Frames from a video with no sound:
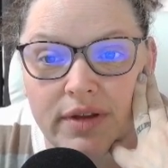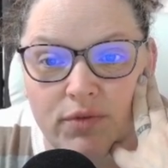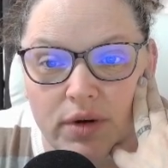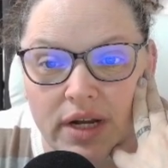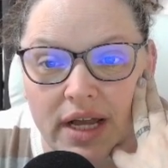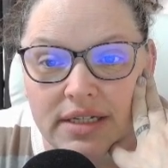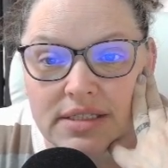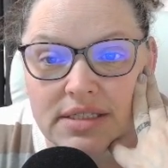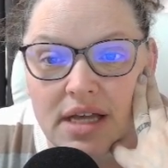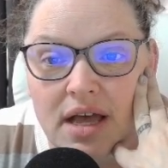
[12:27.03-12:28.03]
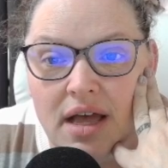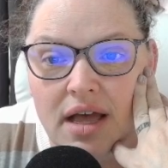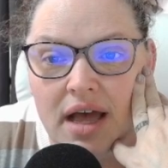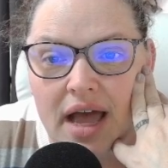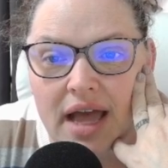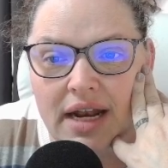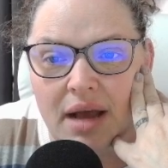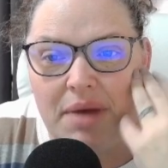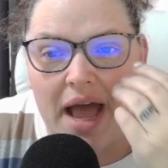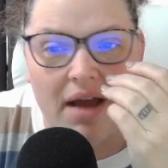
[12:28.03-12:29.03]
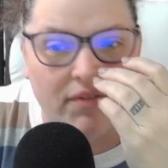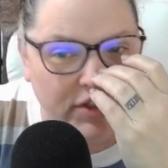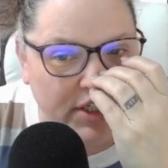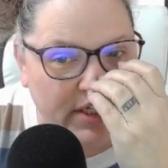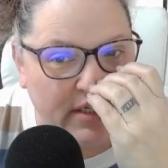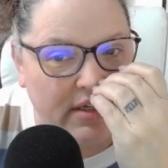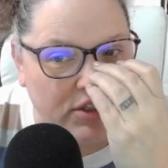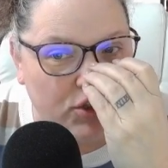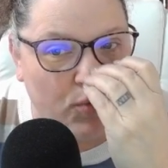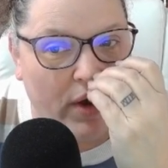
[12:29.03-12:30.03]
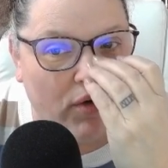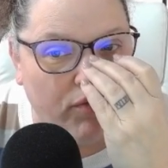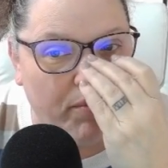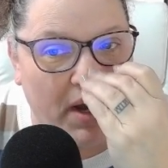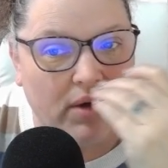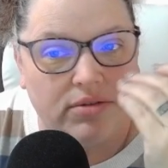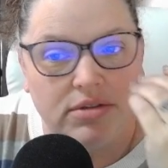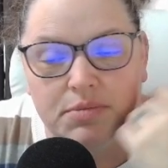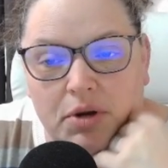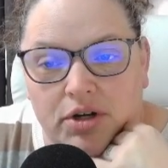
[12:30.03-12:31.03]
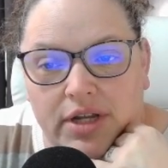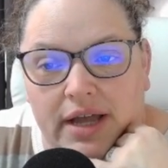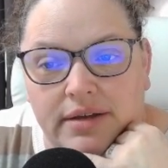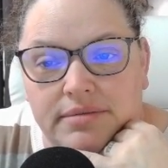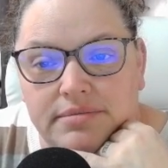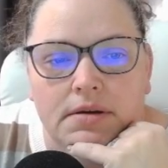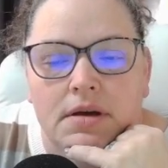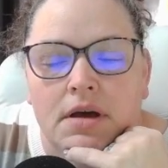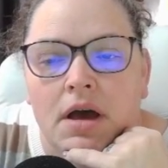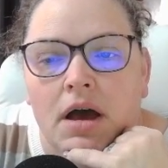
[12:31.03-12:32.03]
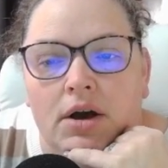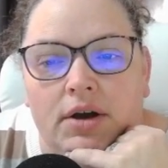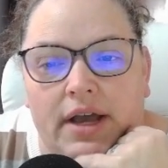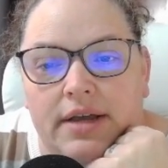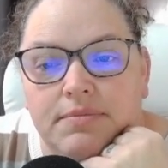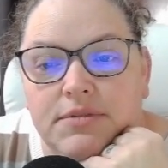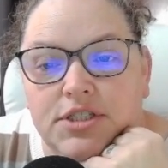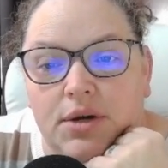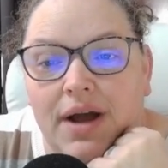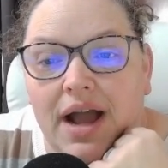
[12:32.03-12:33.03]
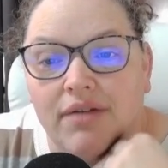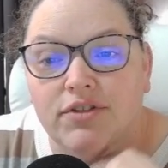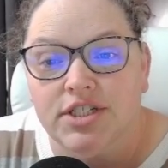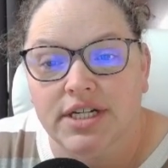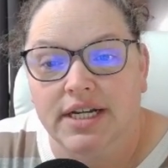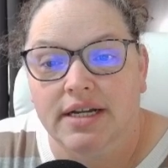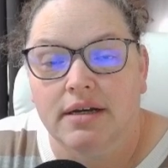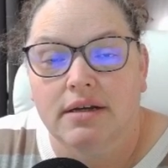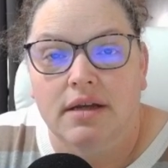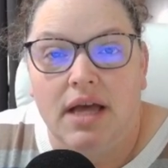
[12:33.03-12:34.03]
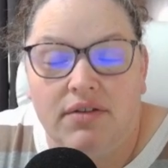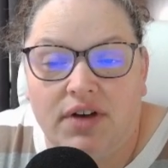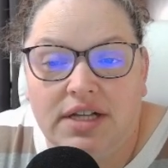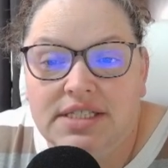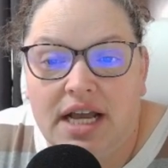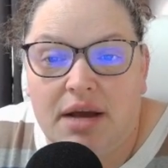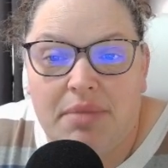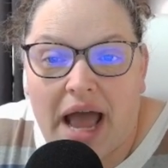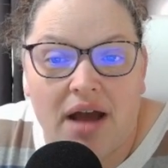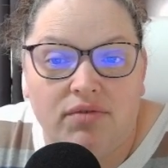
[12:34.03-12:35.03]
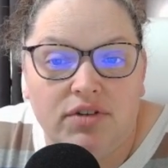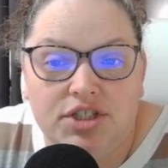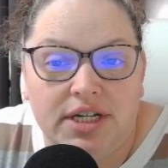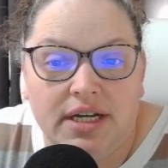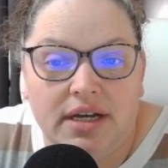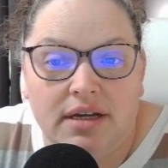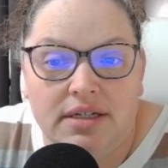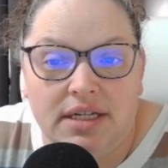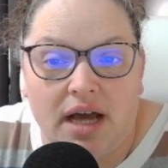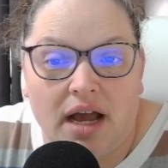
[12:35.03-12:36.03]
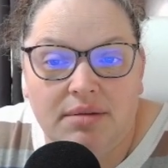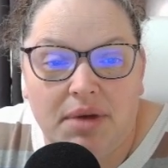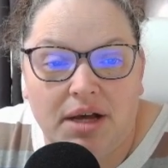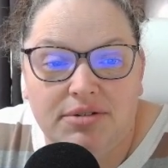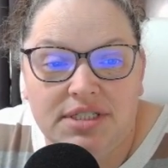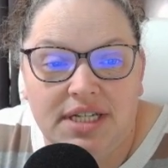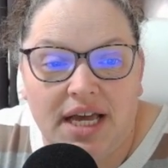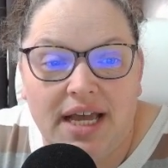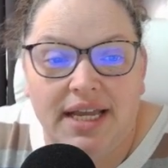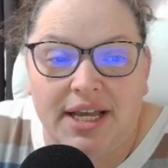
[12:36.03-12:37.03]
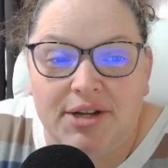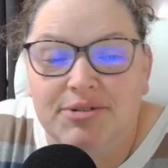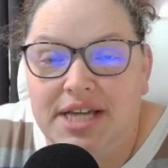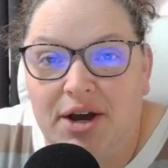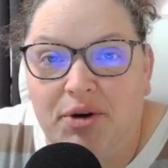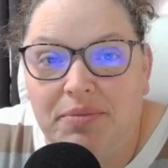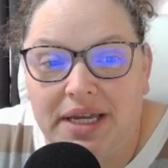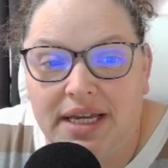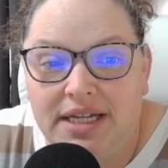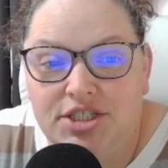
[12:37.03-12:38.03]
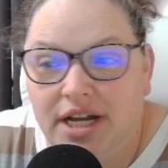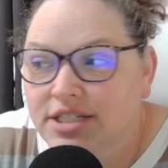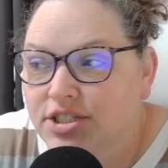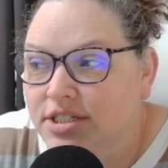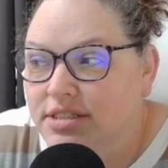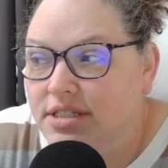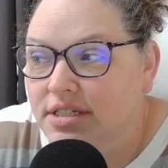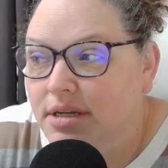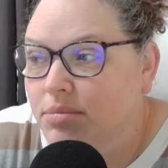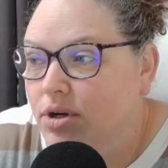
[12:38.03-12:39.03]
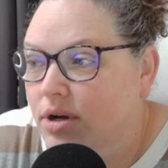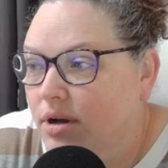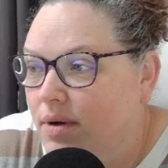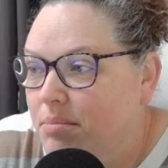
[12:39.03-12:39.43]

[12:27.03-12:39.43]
days, and I'm averaging 12 miles per day. Okay, so if I say I'm averaging 9 miles a day, it'll tell me, it changes the number. Oh, I'm